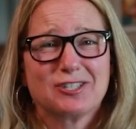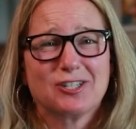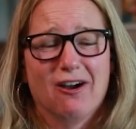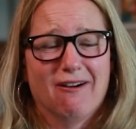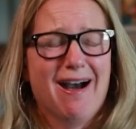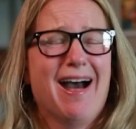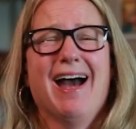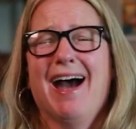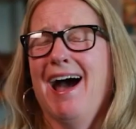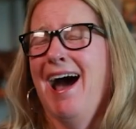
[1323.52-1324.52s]
favorite. So
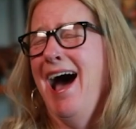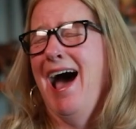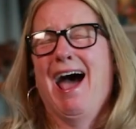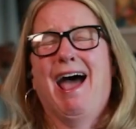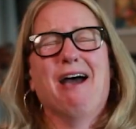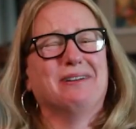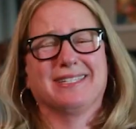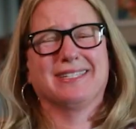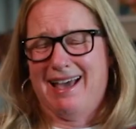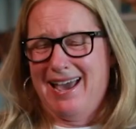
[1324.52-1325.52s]

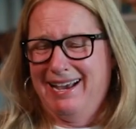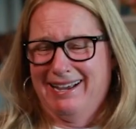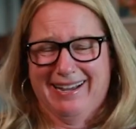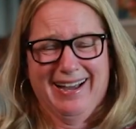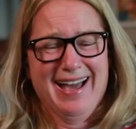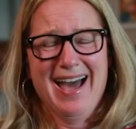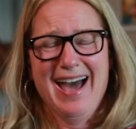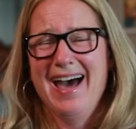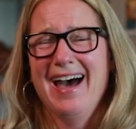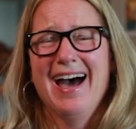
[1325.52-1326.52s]
it's like
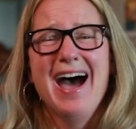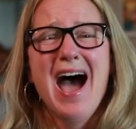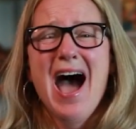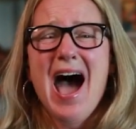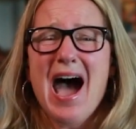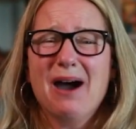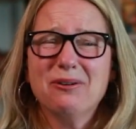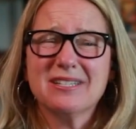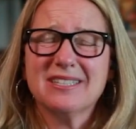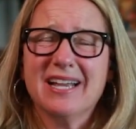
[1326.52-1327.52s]

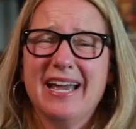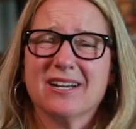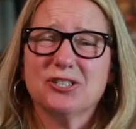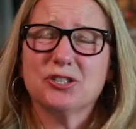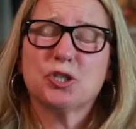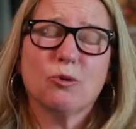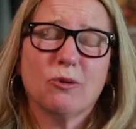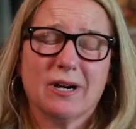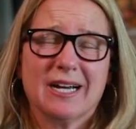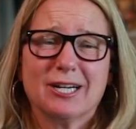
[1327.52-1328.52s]
I was like,
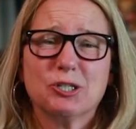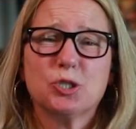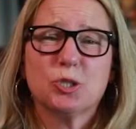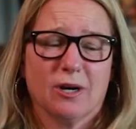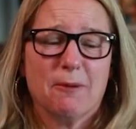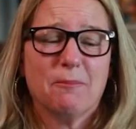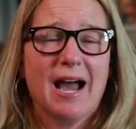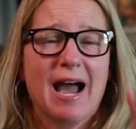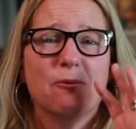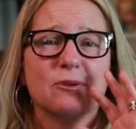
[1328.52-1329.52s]
sure. But
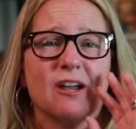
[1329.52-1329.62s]
I was